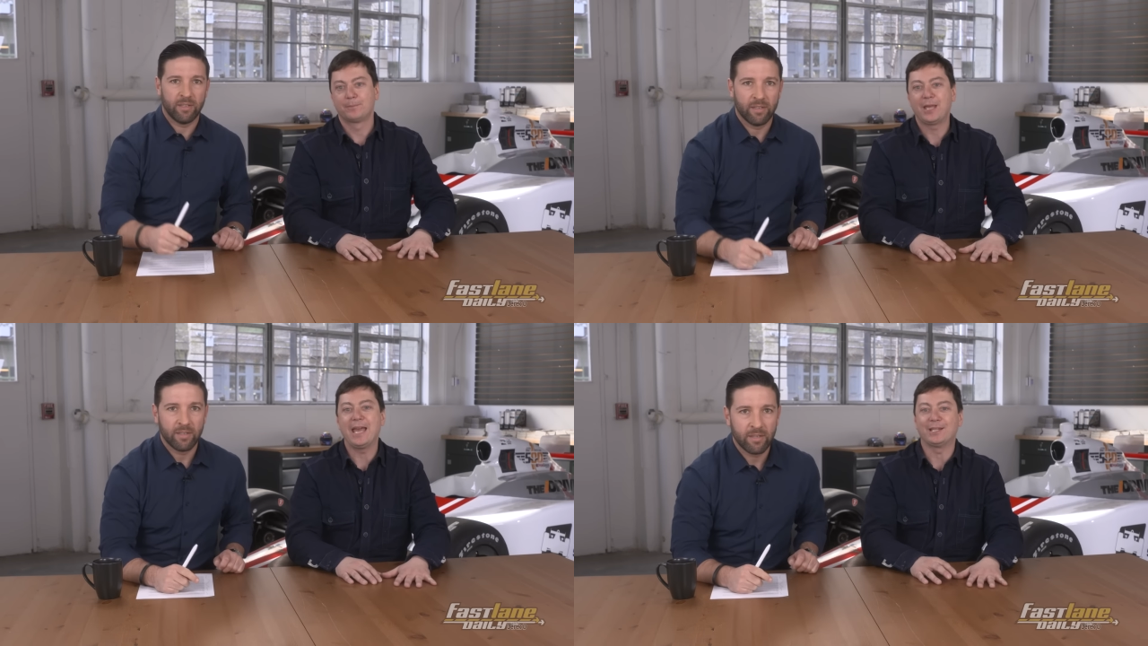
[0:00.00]

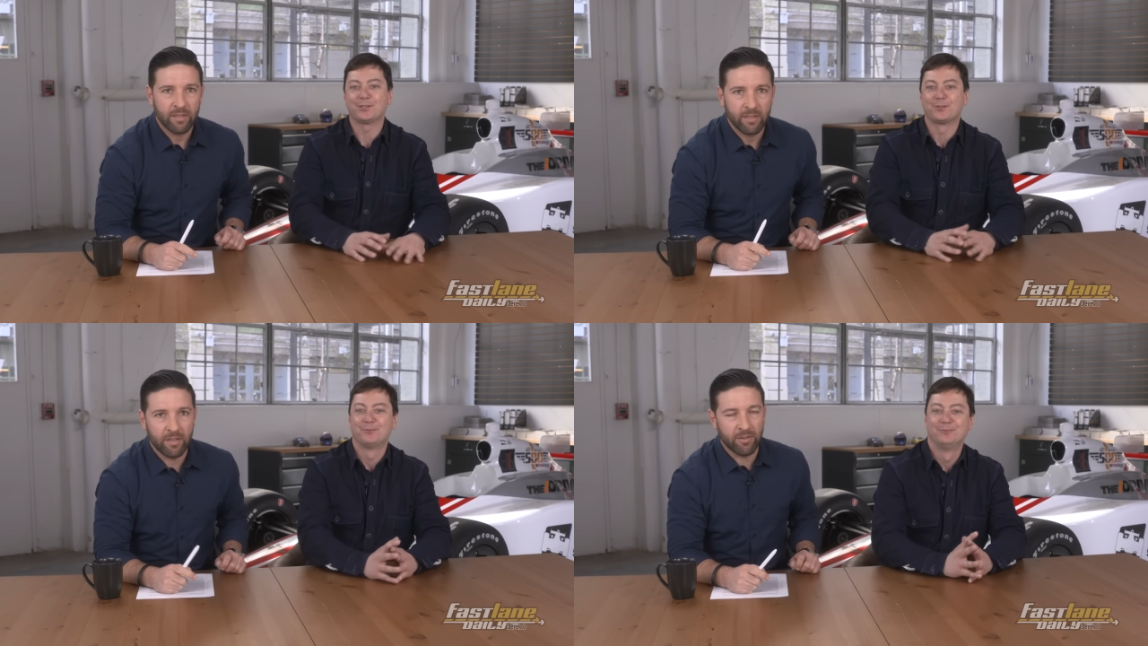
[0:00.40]

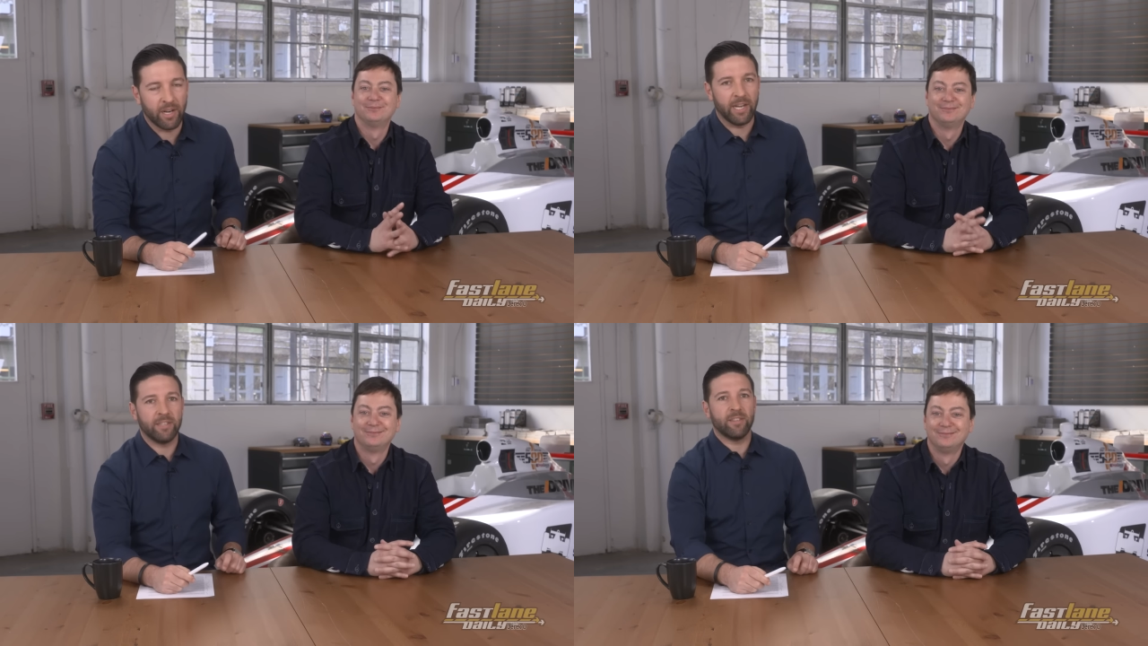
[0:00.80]
Speaker 1: Thanks. All
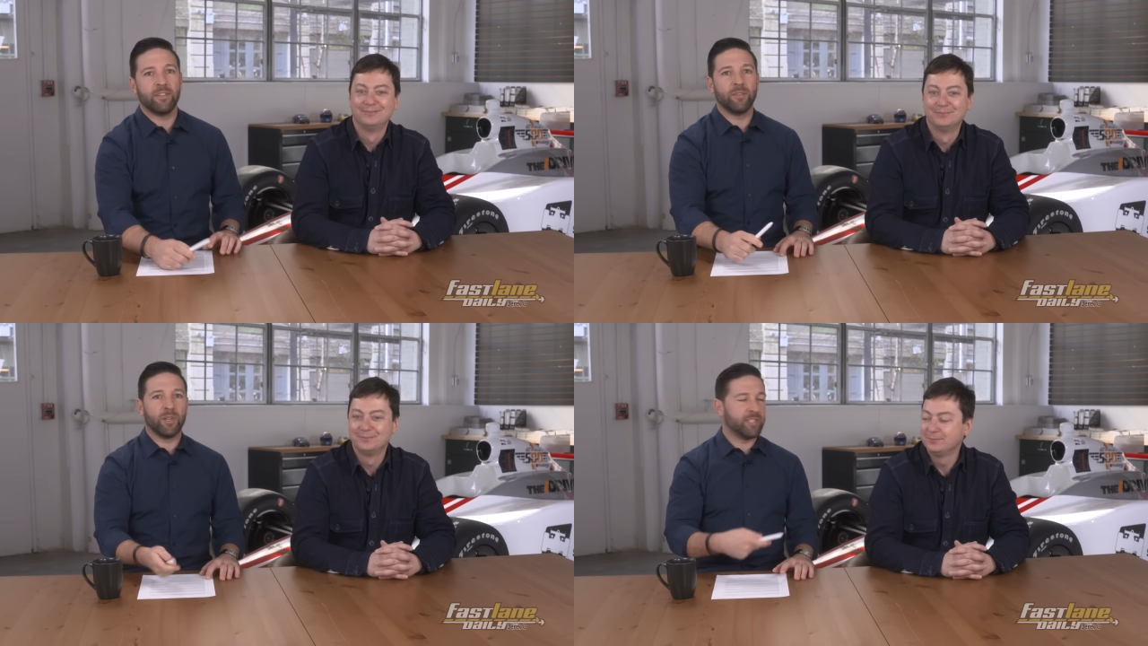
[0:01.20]
right.
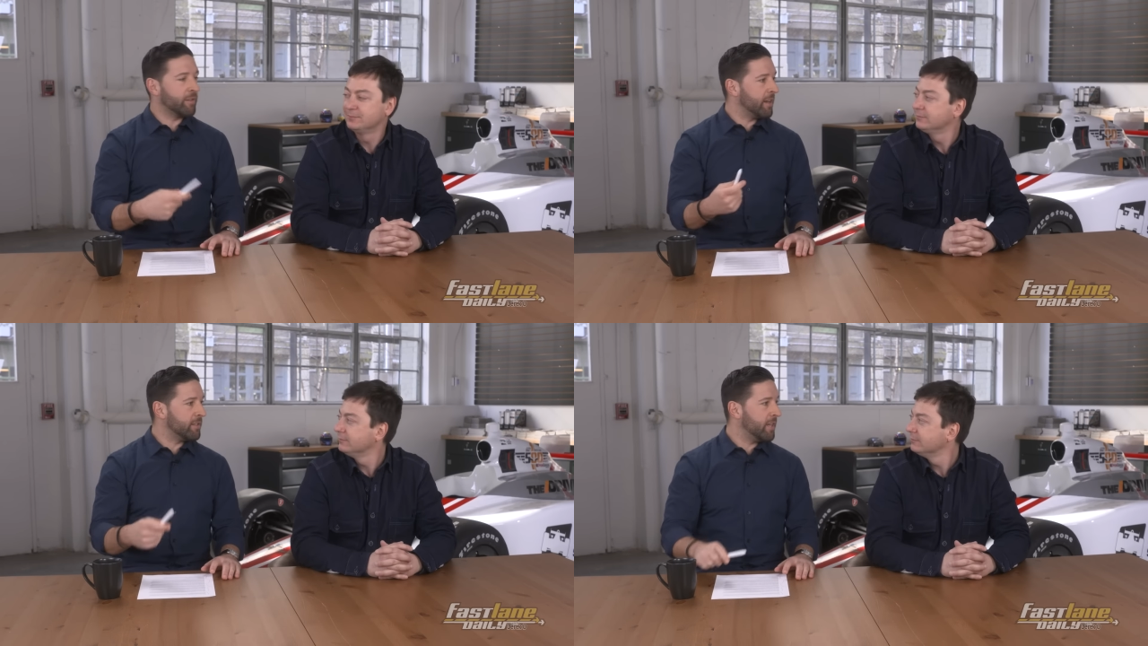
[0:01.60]
You want to
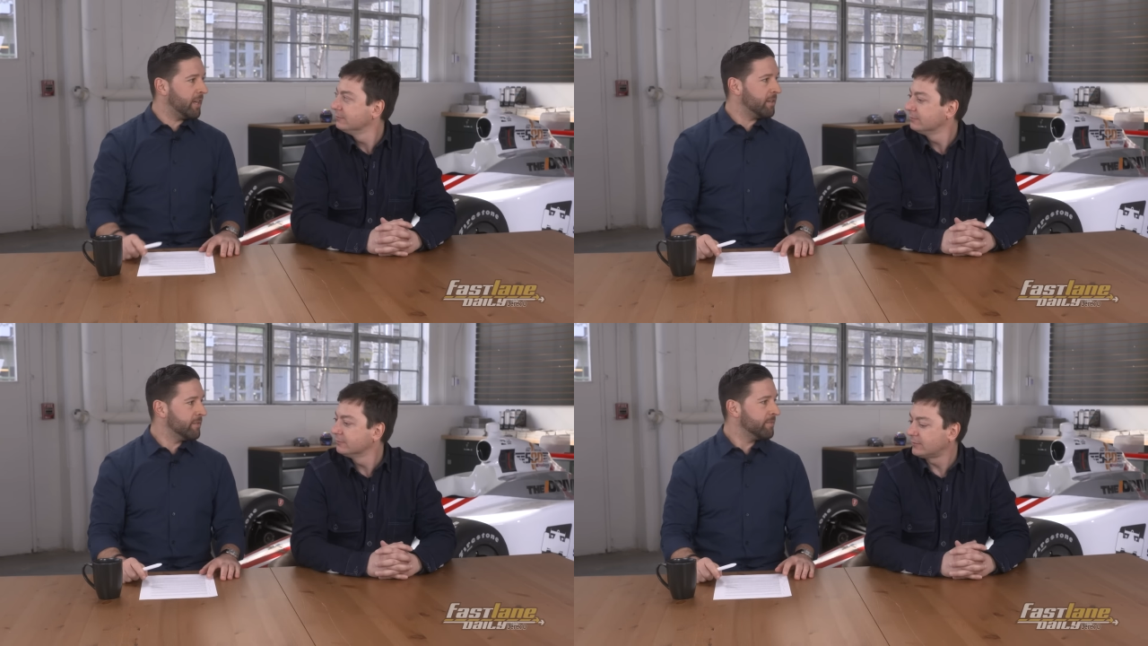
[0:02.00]
stick around to the
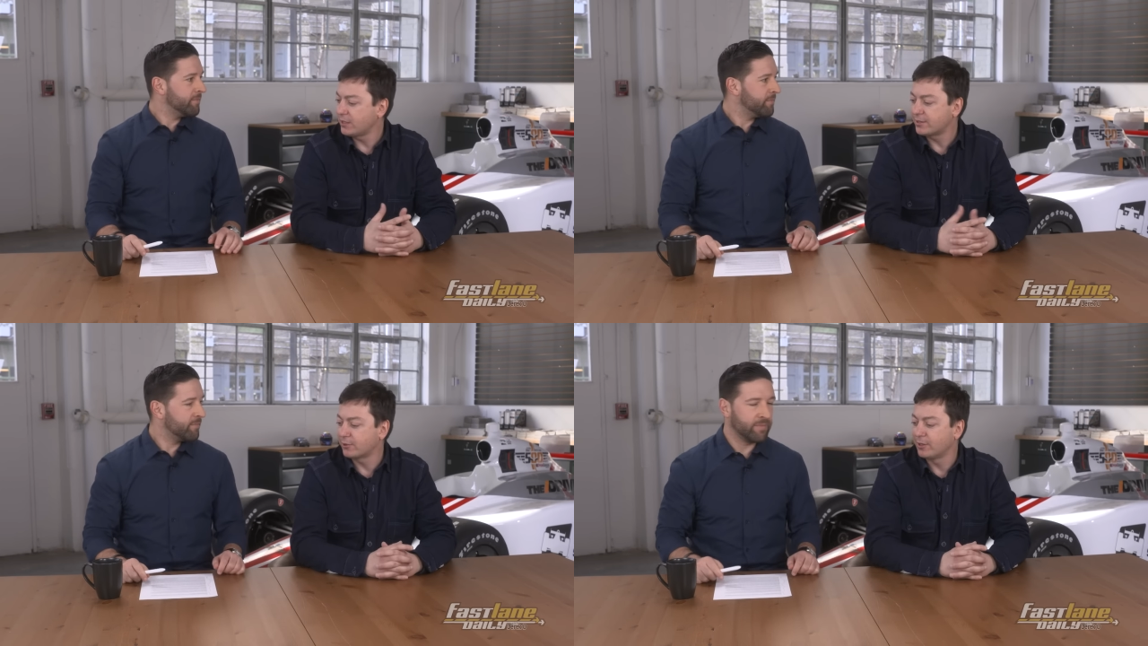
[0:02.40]
end?
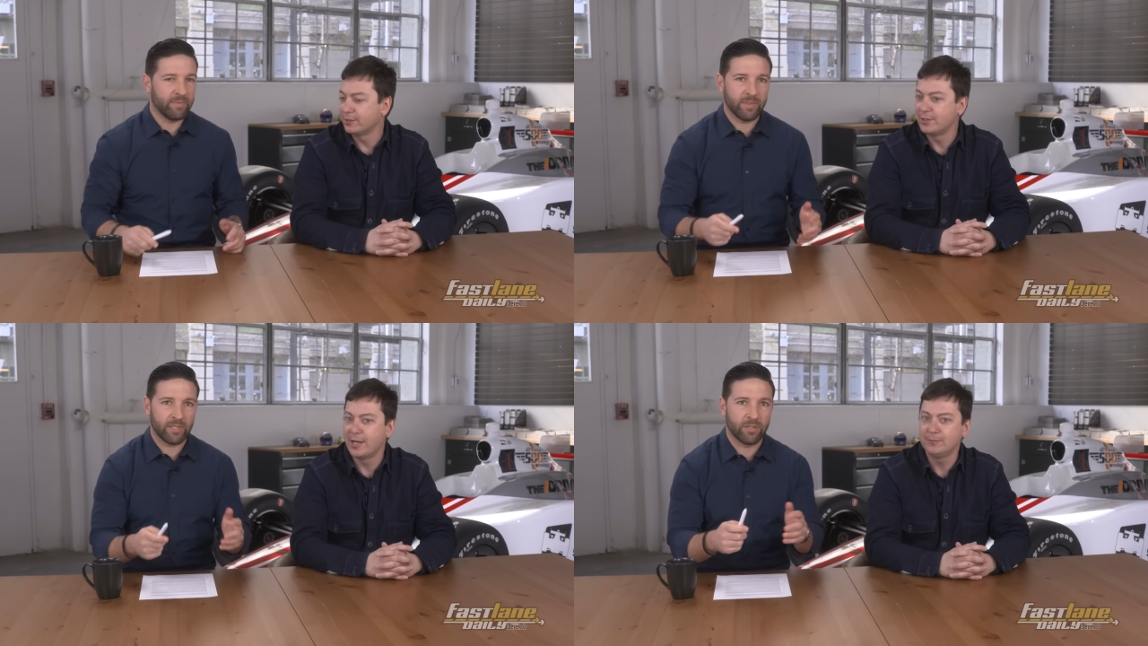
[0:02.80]
I'll stick around
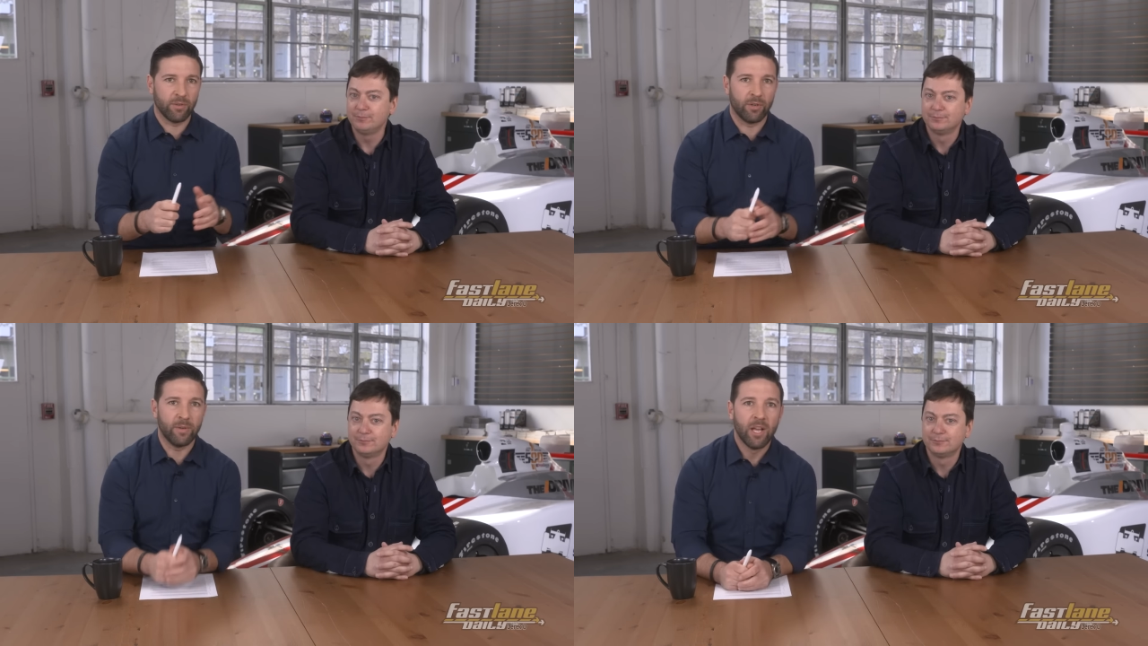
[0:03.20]
to the end. Cool.